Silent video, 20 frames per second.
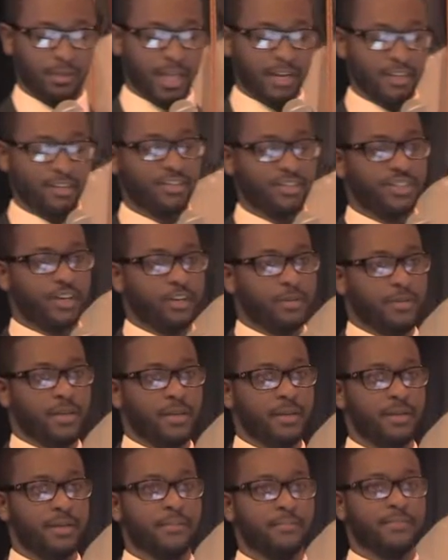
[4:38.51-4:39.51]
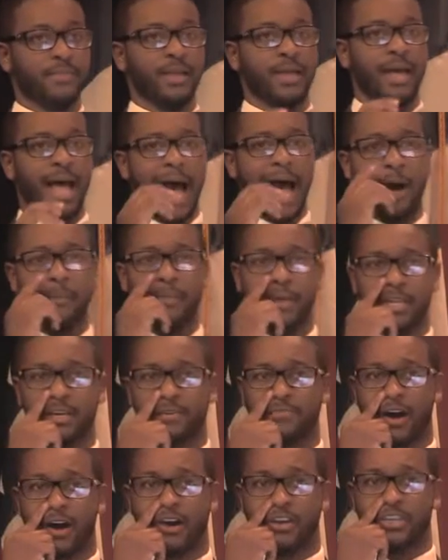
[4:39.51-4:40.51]
Ladies and gentlemen, how many
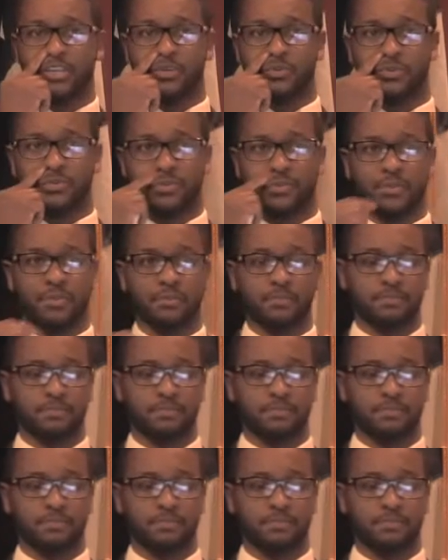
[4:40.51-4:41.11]
of our youth